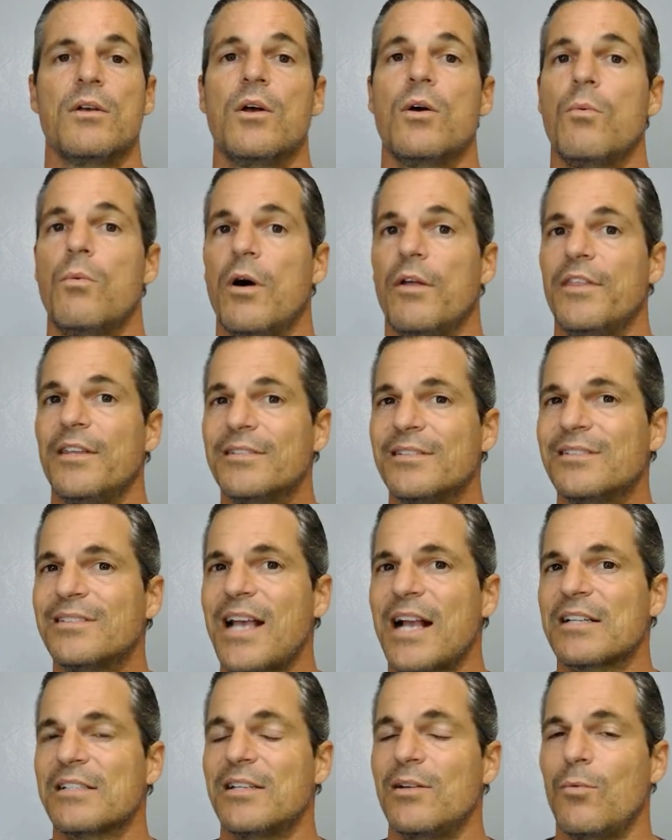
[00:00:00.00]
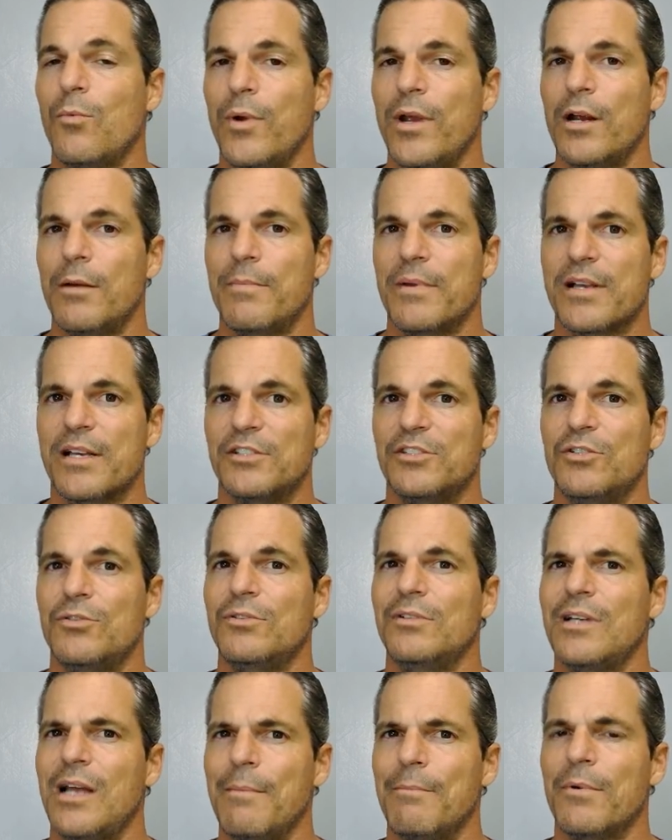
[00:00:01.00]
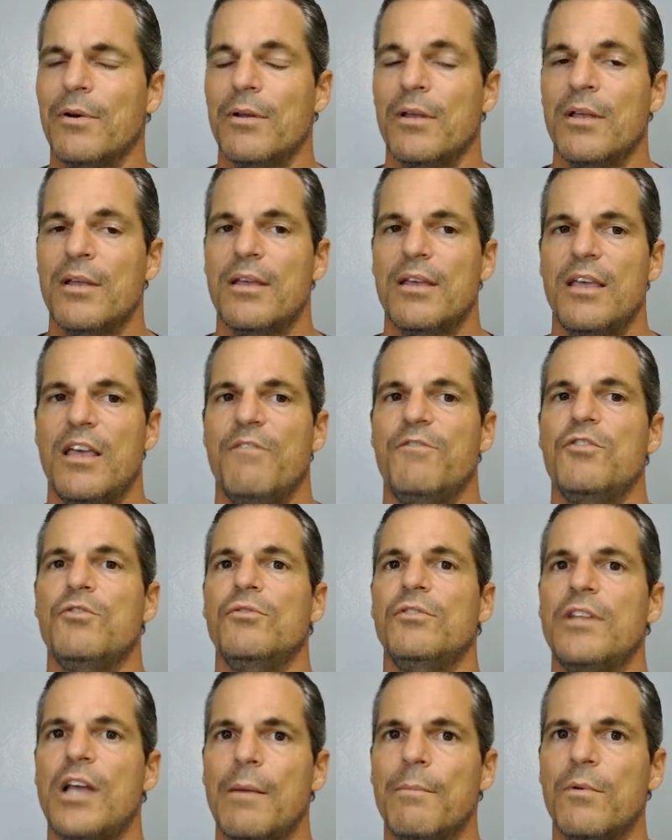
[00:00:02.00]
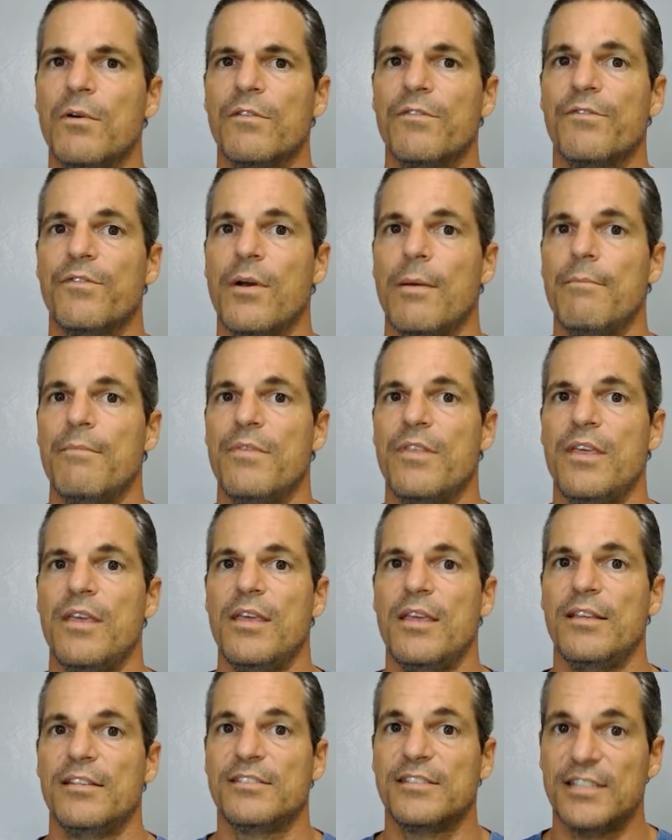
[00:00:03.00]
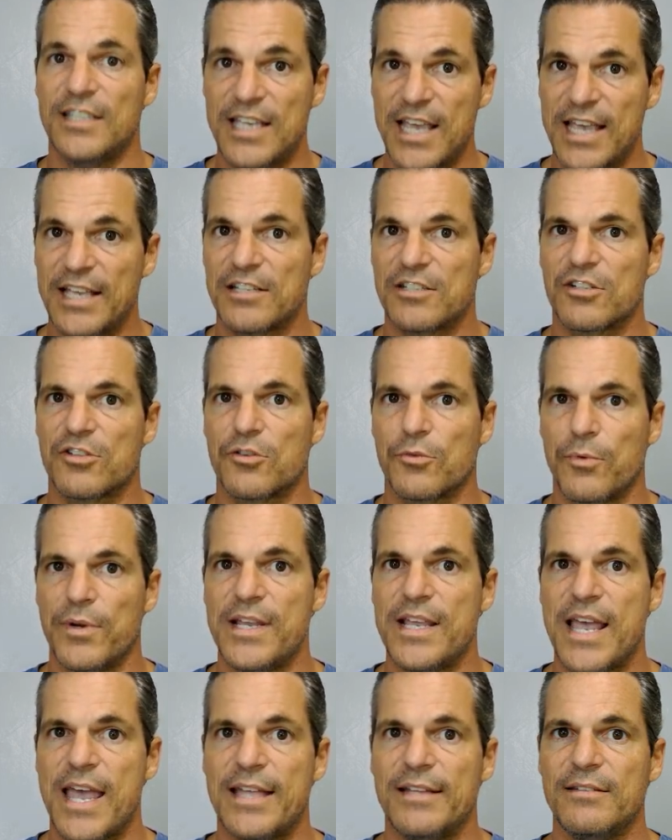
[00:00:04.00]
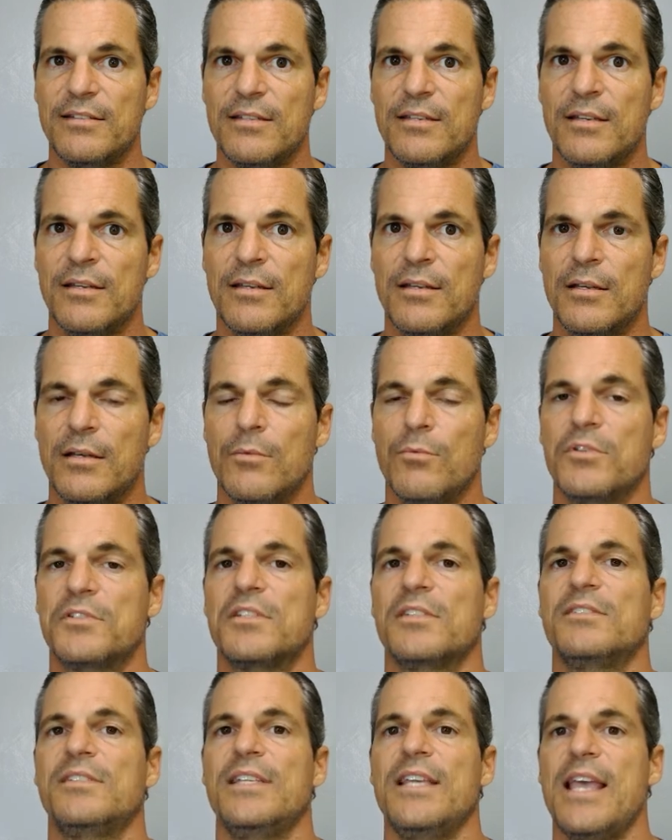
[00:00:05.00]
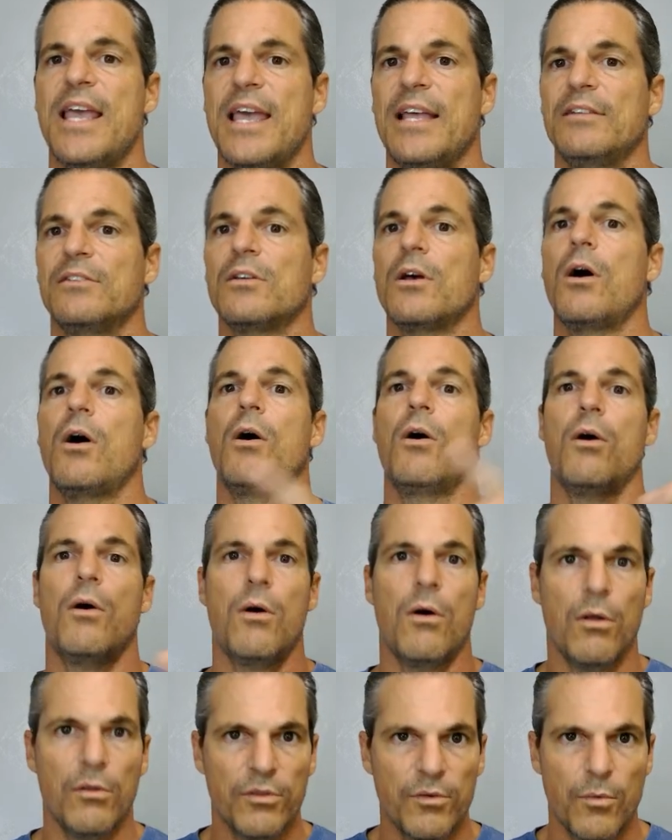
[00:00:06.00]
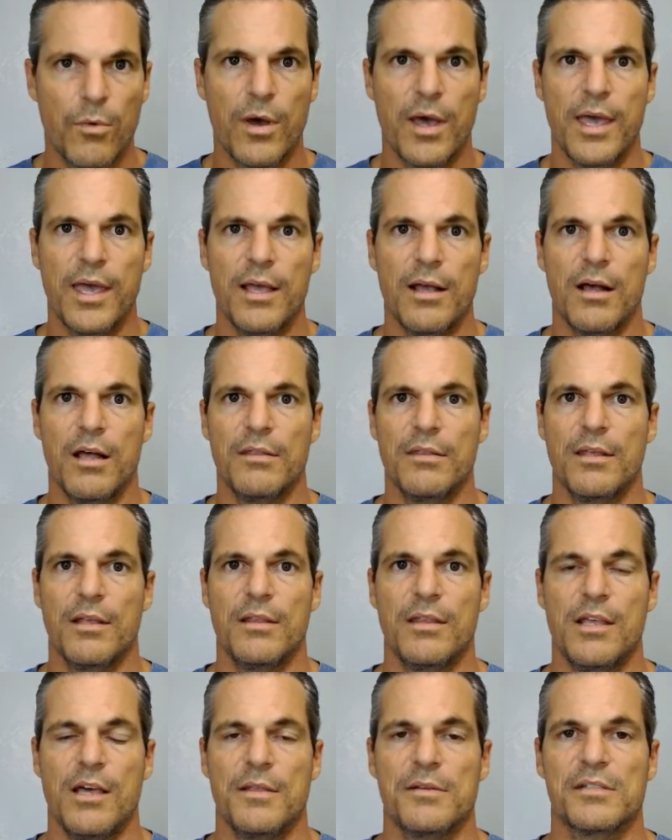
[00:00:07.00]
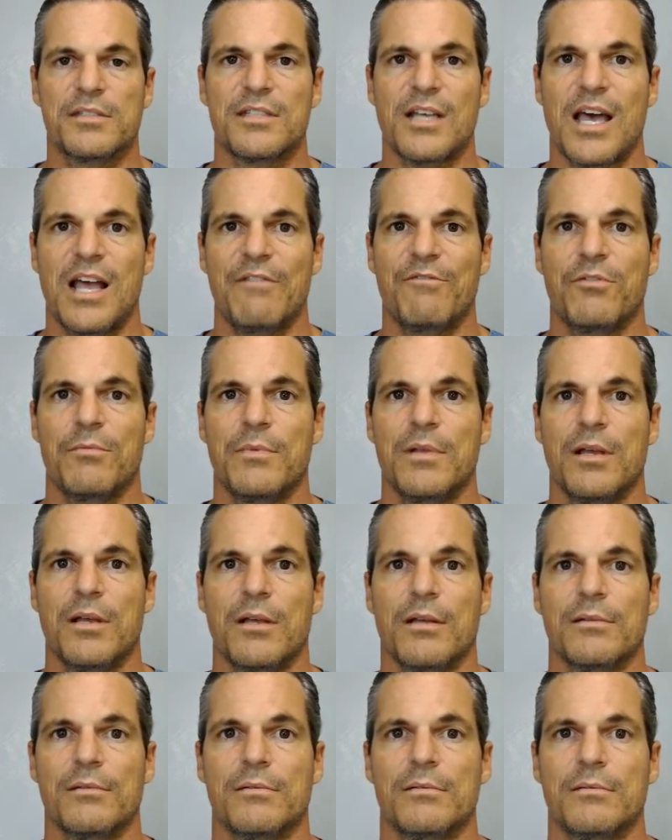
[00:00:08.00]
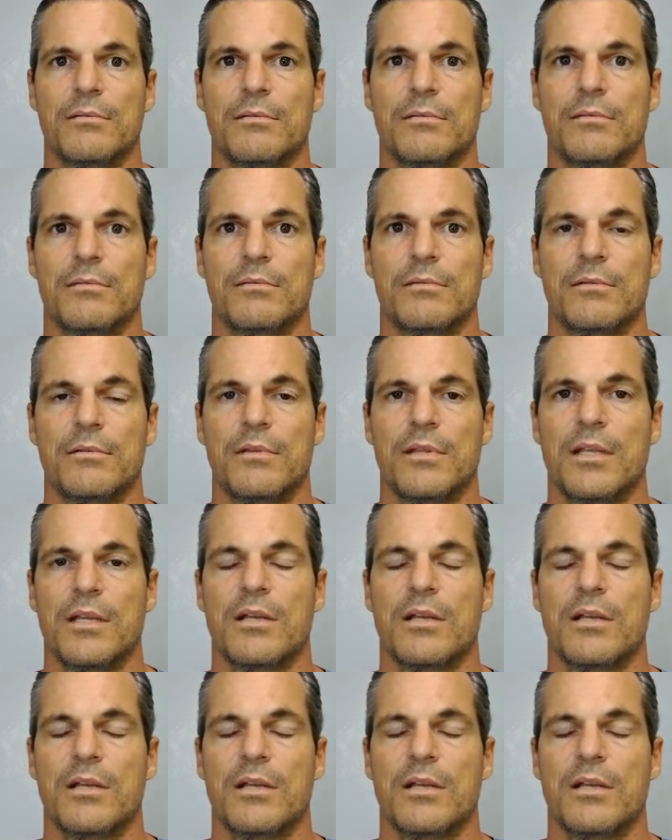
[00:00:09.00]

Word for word: Well, this is actually weird because you number, if you number from the C H three end, which is the end all the way on the other side from the, the